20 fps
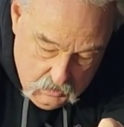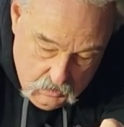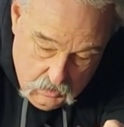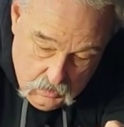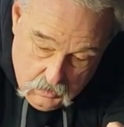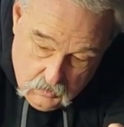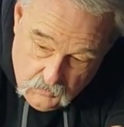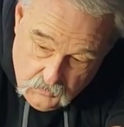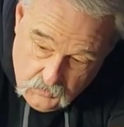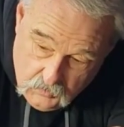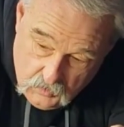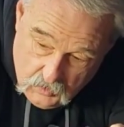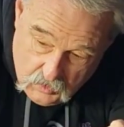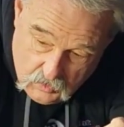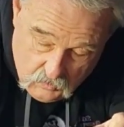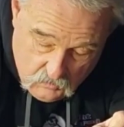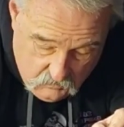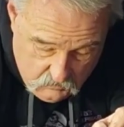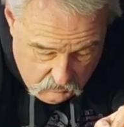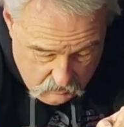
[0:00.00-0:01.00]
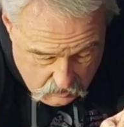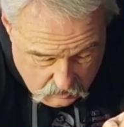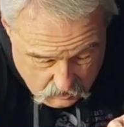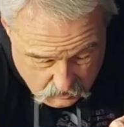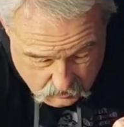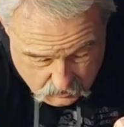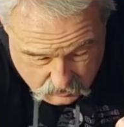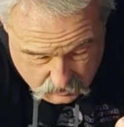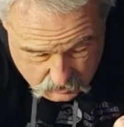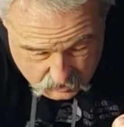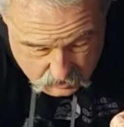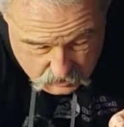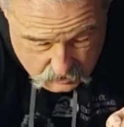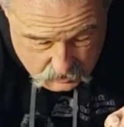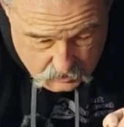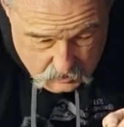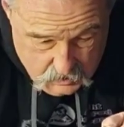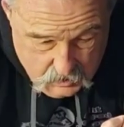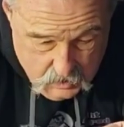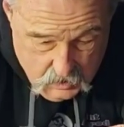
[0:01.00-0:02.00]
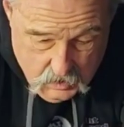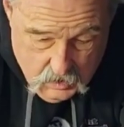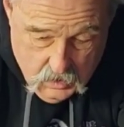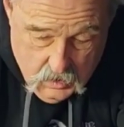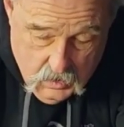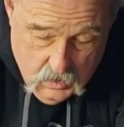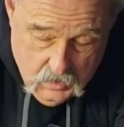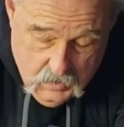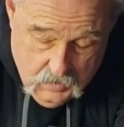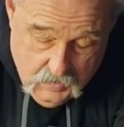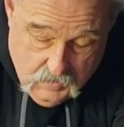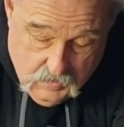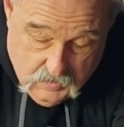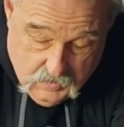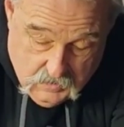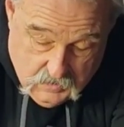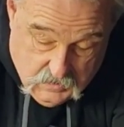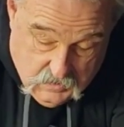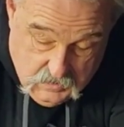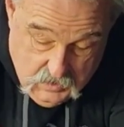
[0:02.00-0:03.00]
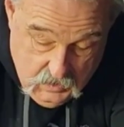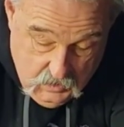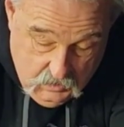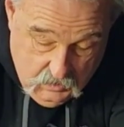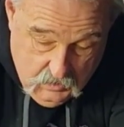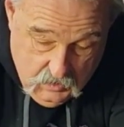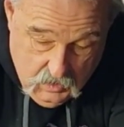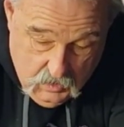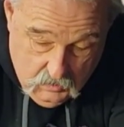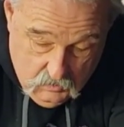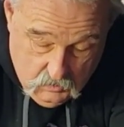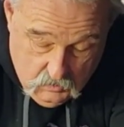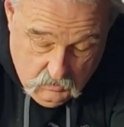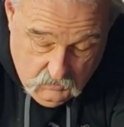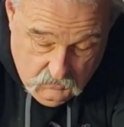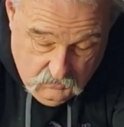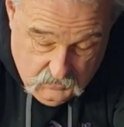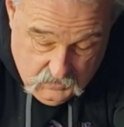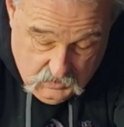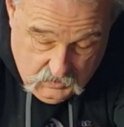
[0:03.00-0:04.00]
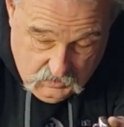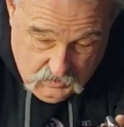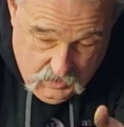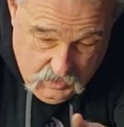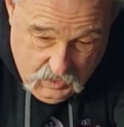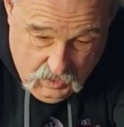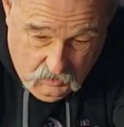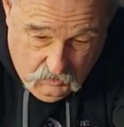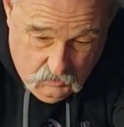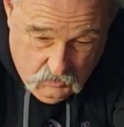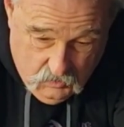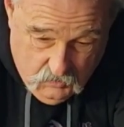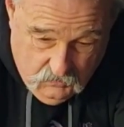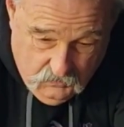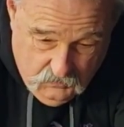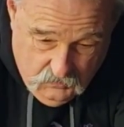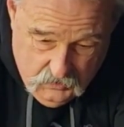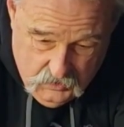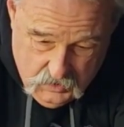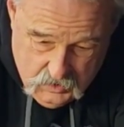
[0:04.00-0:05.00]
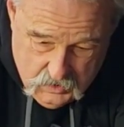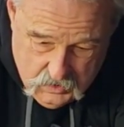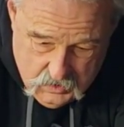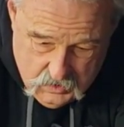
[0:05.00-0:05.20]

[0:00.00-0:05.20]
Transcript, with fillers: There's that over there. Let's take that off, take that off.